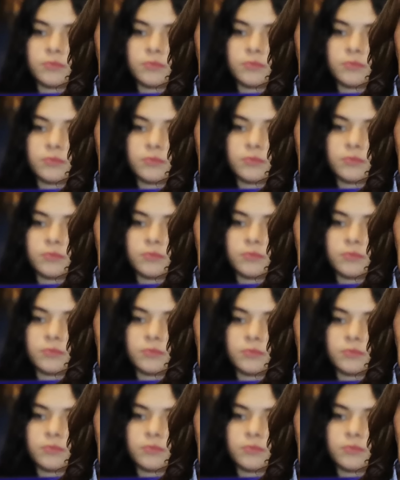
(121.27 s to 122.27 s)

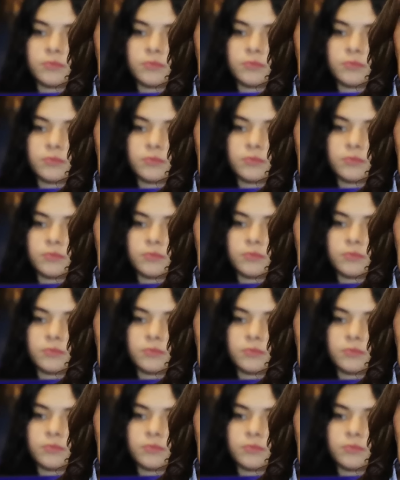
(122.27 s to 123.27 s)

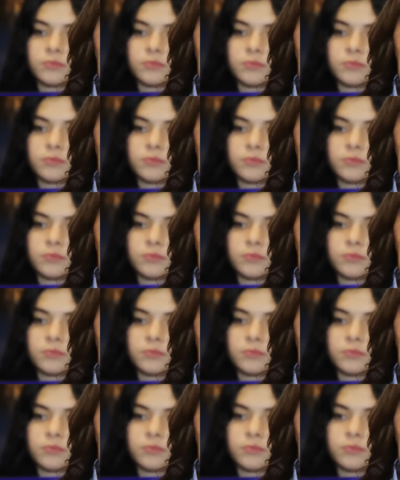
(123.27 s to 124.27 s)

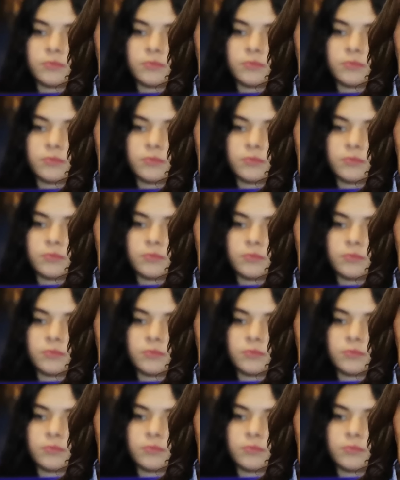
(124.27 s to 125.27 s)

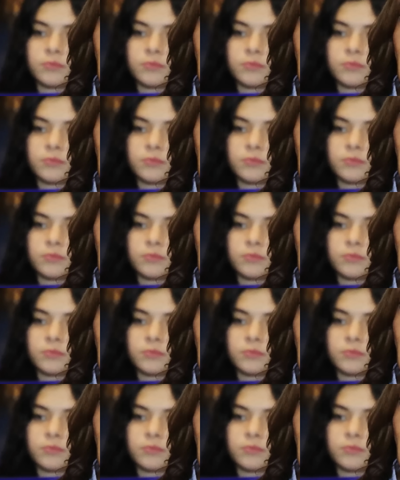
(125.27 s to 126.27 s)

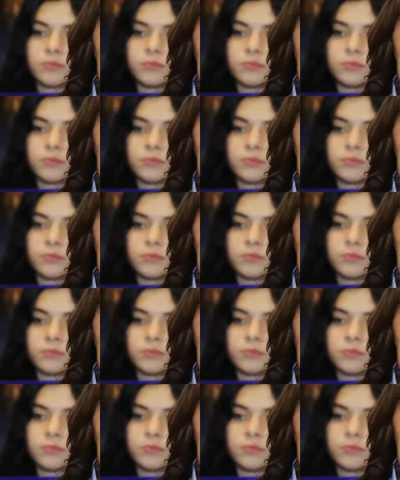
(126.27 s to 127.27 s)

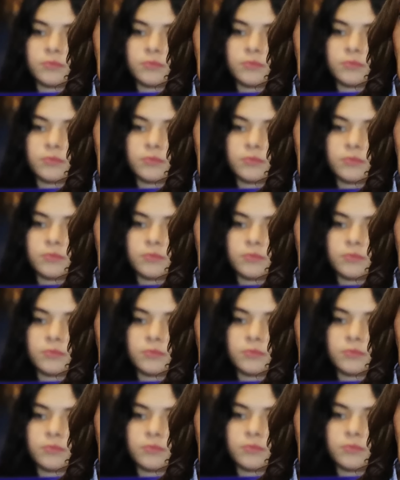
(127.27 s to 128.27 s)

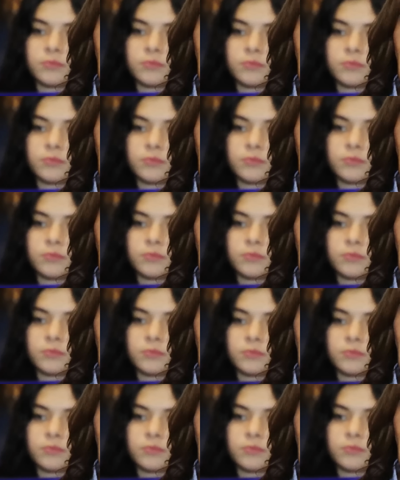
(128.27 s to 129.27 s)
(not speaking)